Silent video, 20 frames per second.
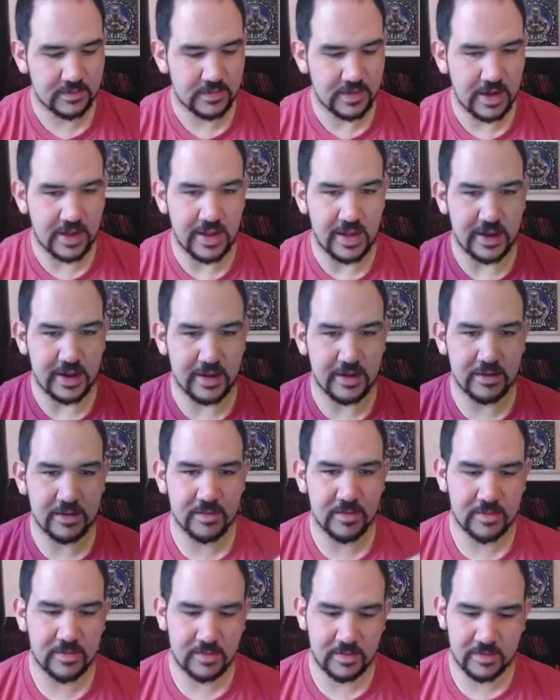I like it.
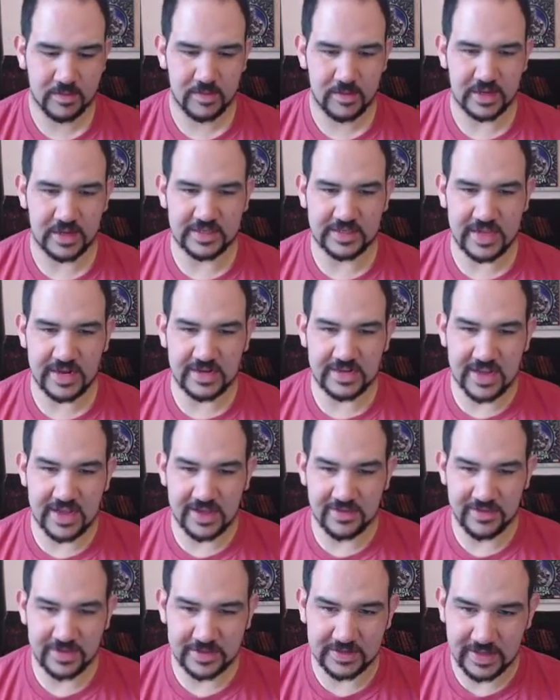Excited to
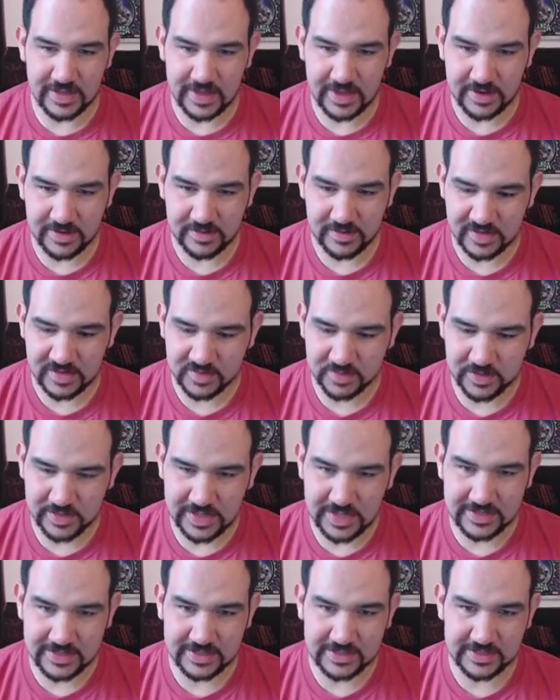dive into that. Let's put
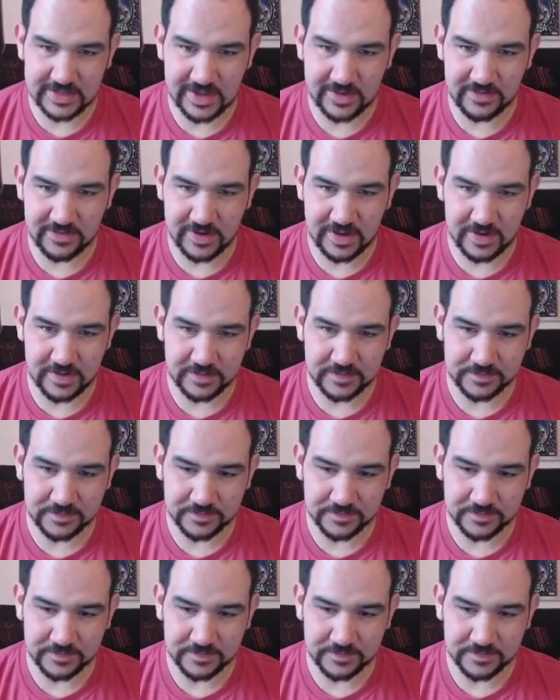that to the side for now.